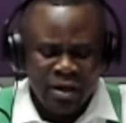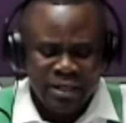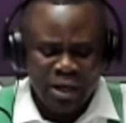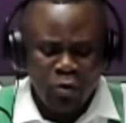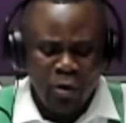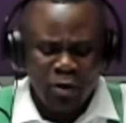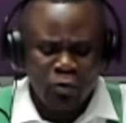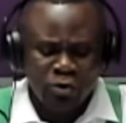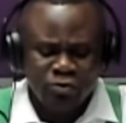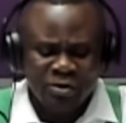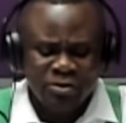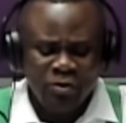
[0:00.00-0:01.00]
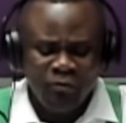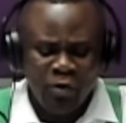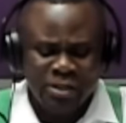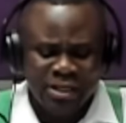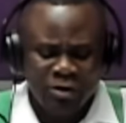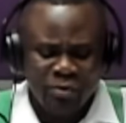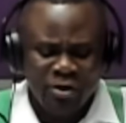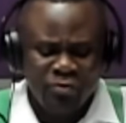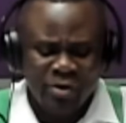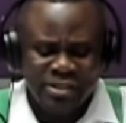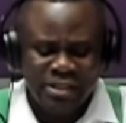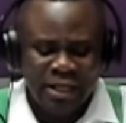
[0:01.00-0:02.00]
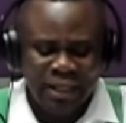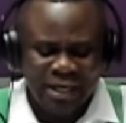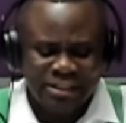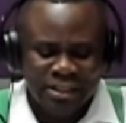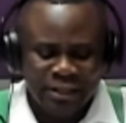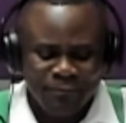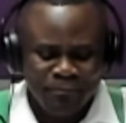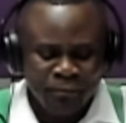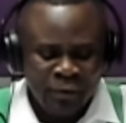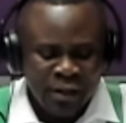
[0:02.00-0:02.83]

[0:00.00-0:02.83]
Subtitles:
the Guan constituency, to vote in the 2020 election